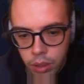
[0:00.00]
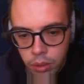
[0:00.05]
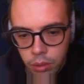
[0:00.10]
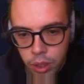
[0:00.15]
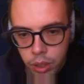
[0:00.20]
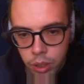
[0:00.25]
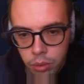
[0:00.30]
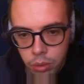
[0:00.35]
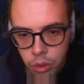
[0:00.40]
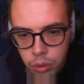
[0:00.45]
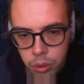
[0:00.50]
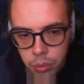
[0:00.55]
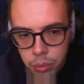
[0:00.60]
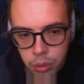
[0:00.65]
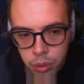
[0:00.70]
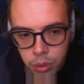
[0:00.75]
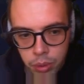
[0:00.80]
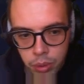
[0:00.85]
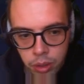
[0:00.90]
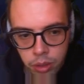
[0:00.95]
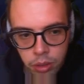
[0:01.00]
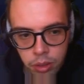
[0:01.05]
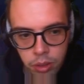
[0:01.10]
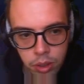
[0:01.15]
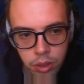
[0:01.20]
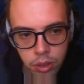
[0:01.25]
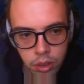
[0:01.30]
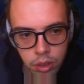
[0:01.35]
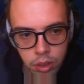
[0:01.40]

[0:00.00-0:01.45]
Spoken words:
Where should we put my ZZ?